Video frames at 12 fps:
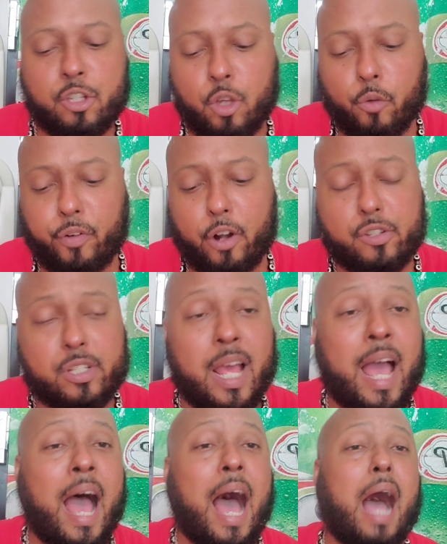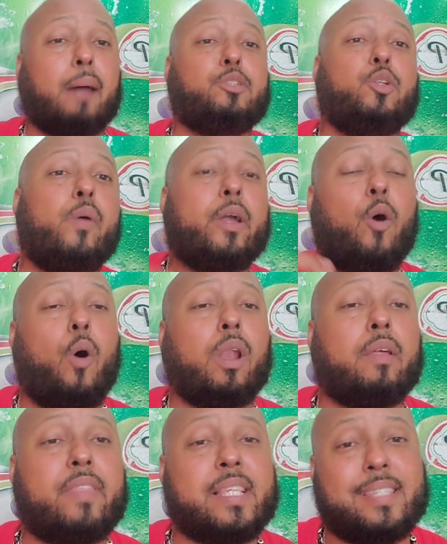So first, I'm doing
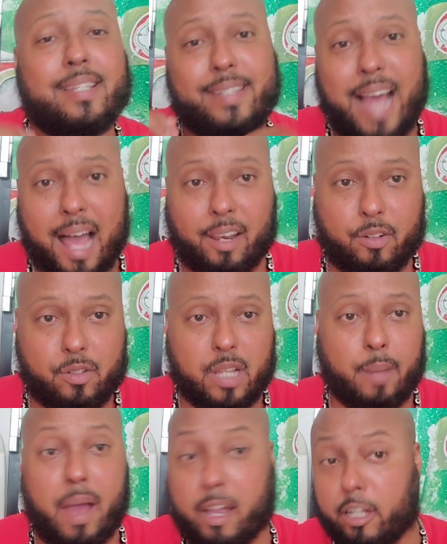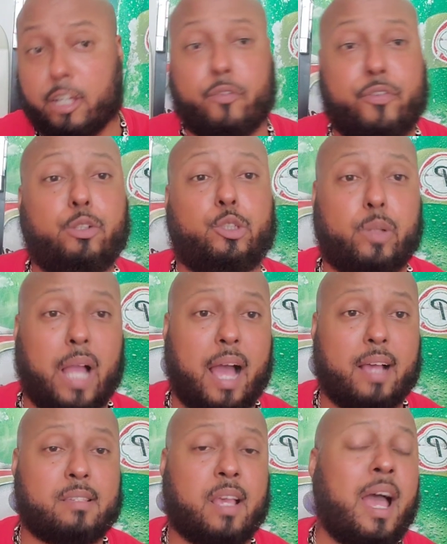all of this in dollars. I'm not going to confuse you
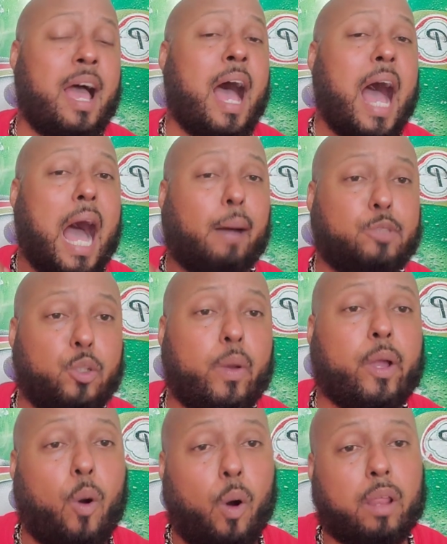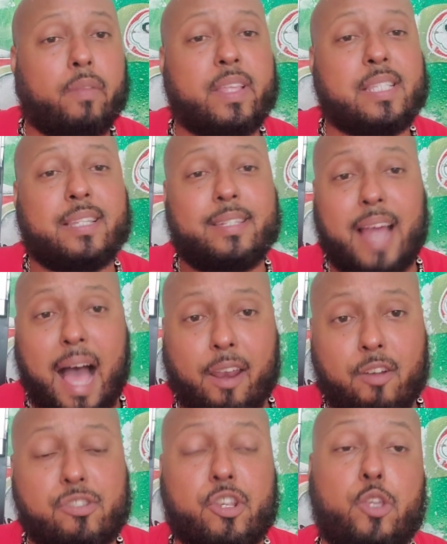guys. I'm doing all of this in
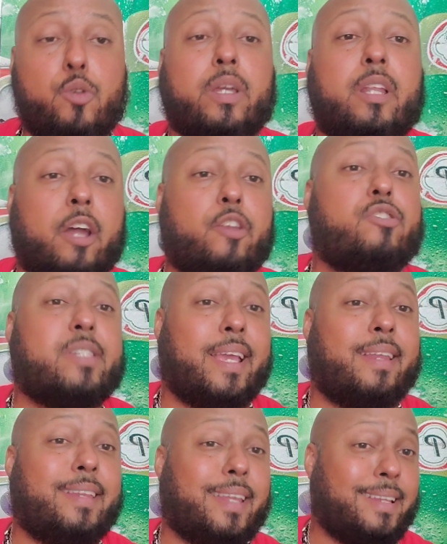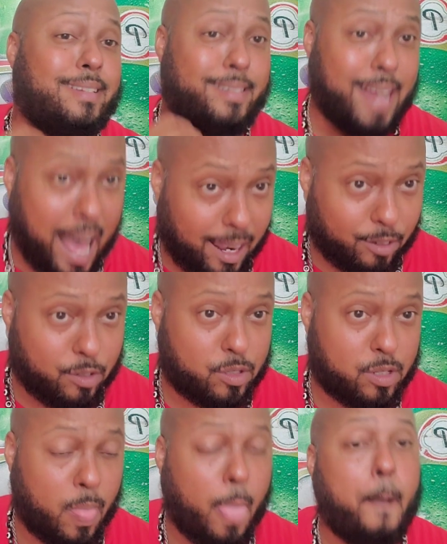dollars so you can understand it in
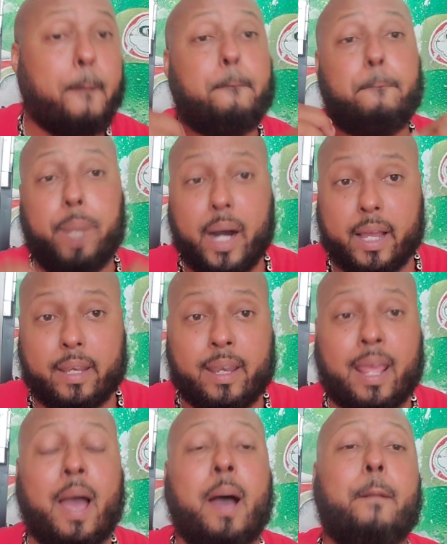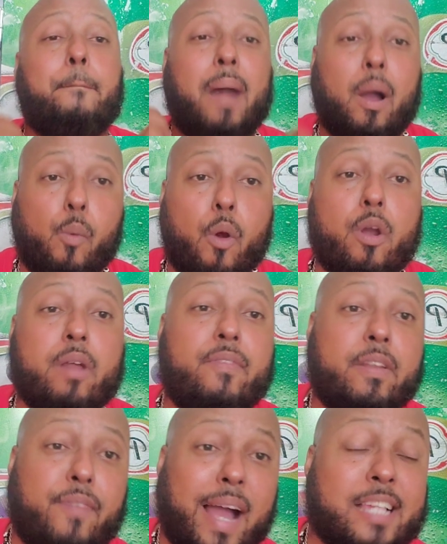dollars. But my word
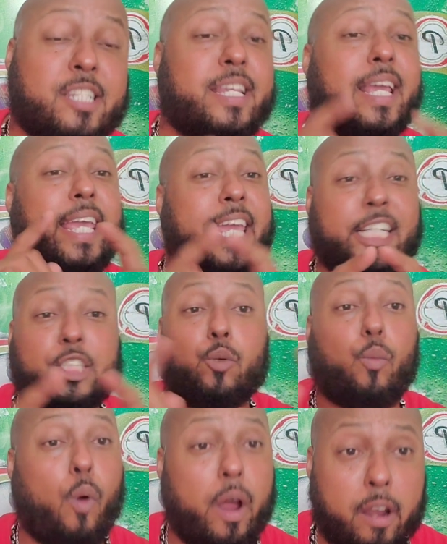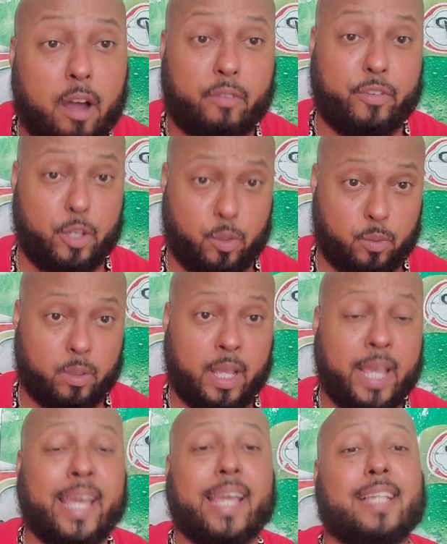of advice to each one of you
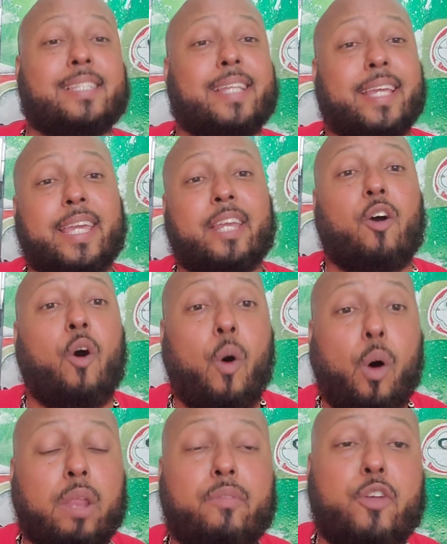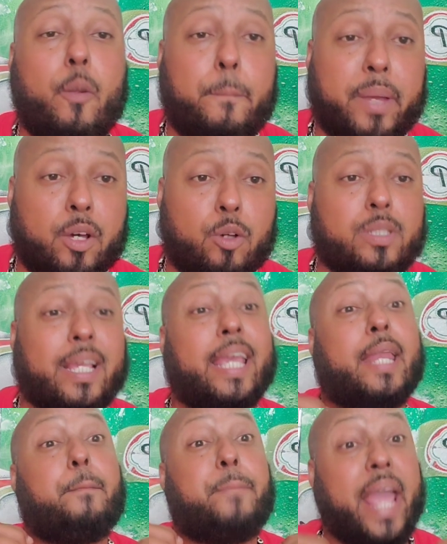is to get all of your bills
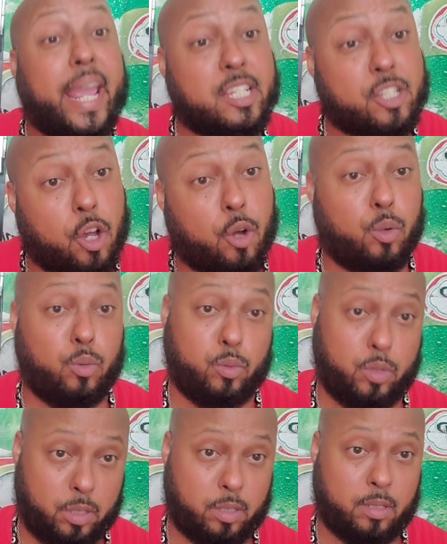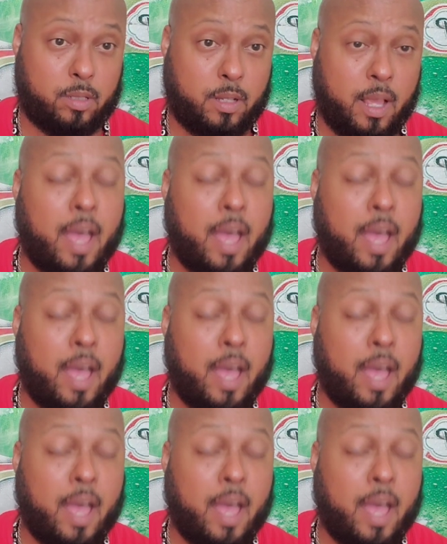in pesos.